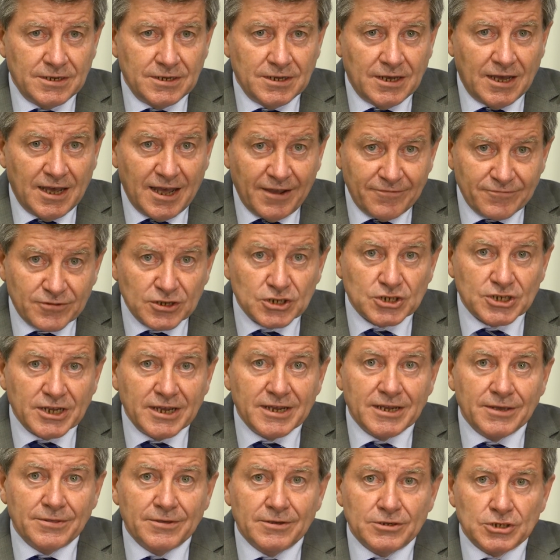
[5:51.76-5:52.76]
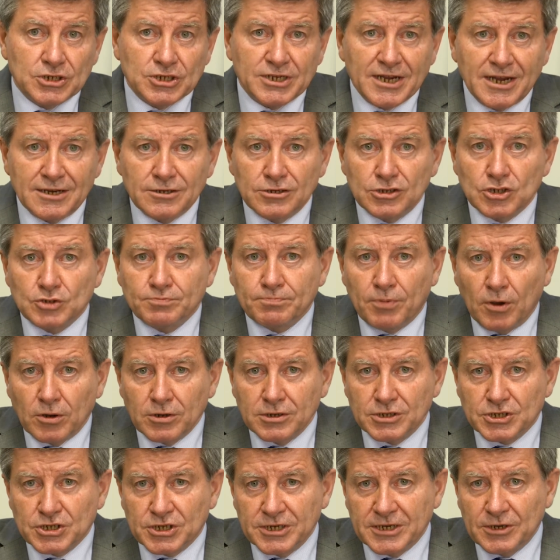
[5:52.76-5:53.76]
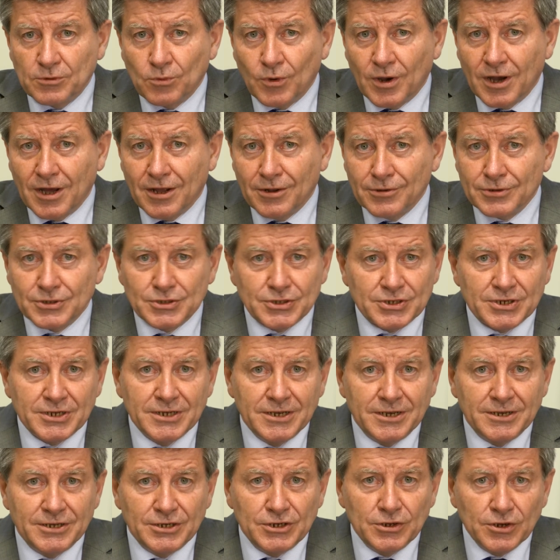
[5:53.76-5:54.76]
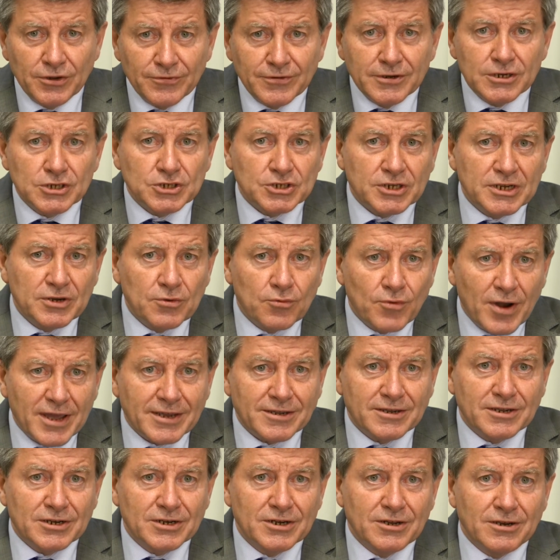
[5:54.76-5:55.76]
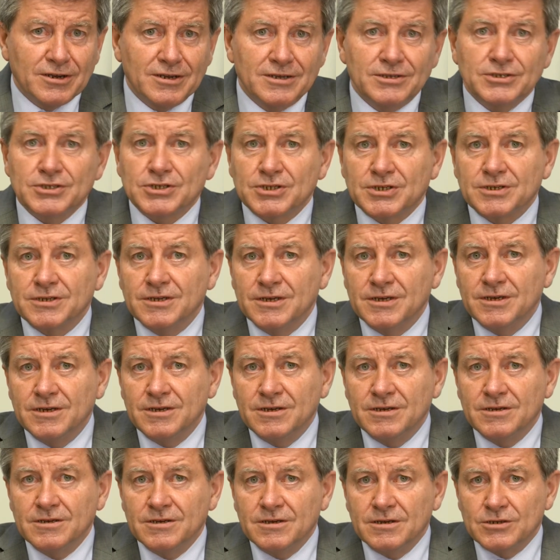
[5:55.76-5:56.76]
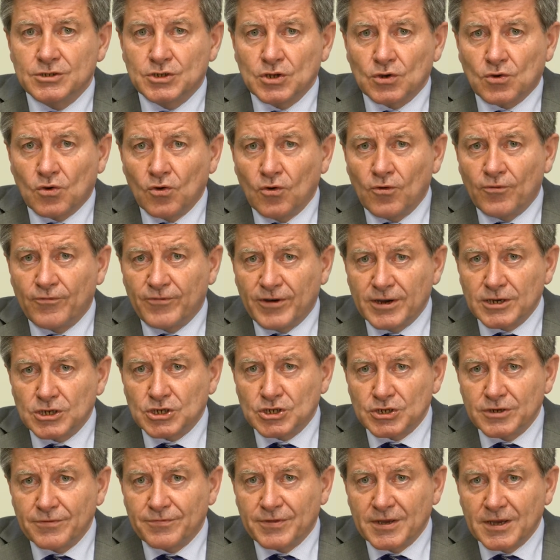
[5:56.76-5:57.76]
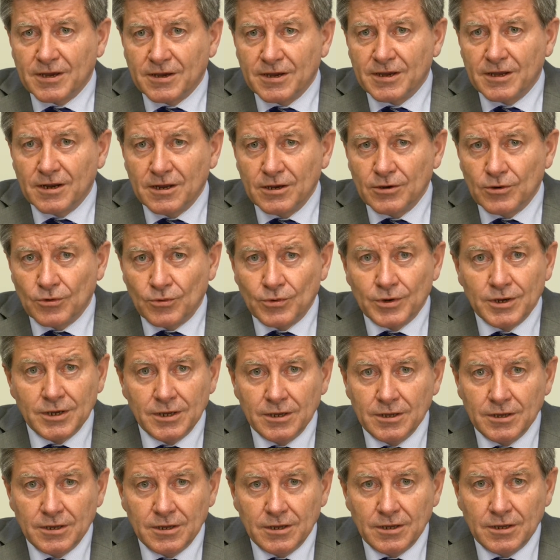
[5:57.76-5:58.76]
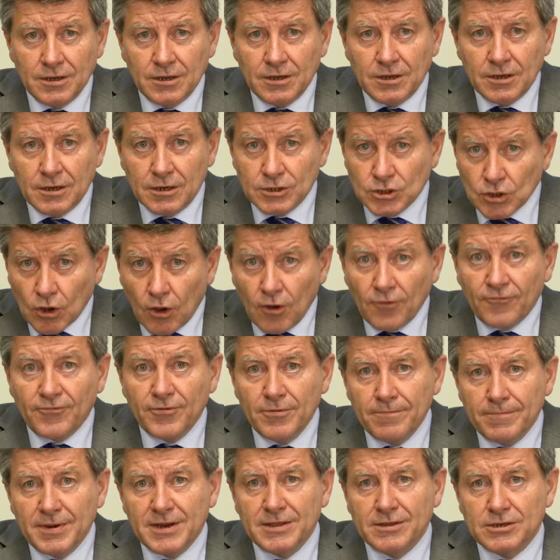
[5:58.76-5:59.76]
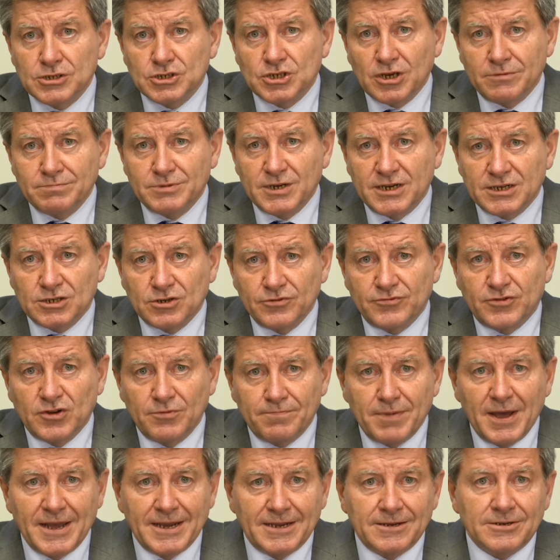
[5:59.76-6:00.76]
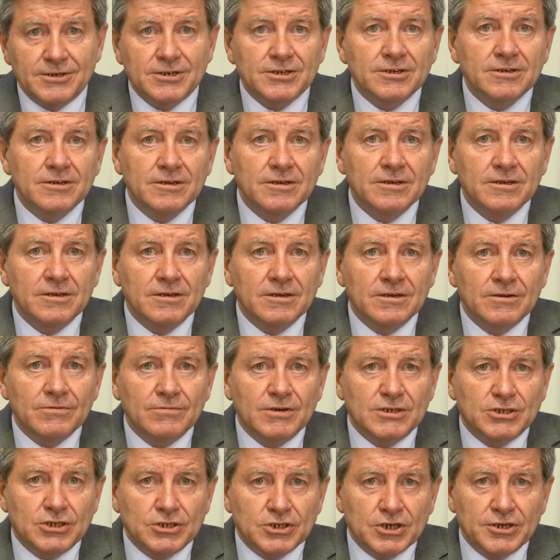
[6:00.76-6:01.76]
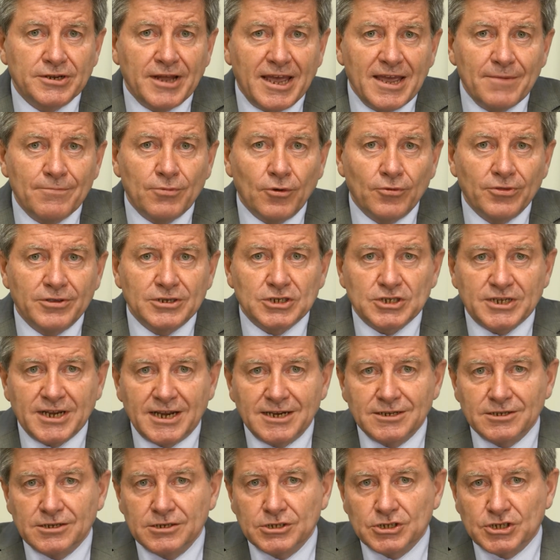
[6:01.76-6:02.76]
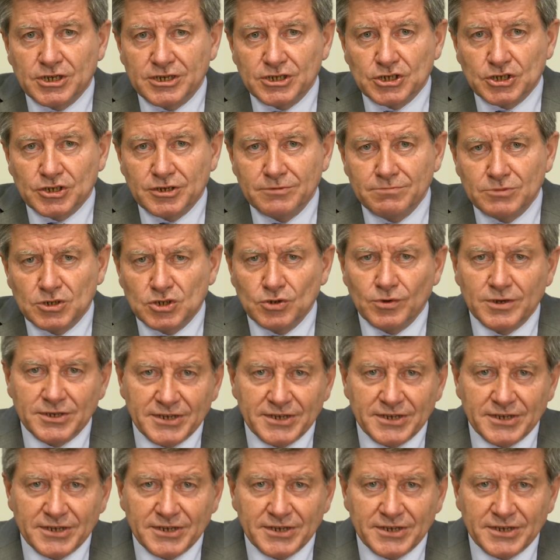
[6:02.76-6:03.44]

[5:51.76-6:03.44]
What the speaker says: I have to say that standards policy, whilst universally recognised as the core function of the ILO, has often been the subject of debate, which has enabled the standards system to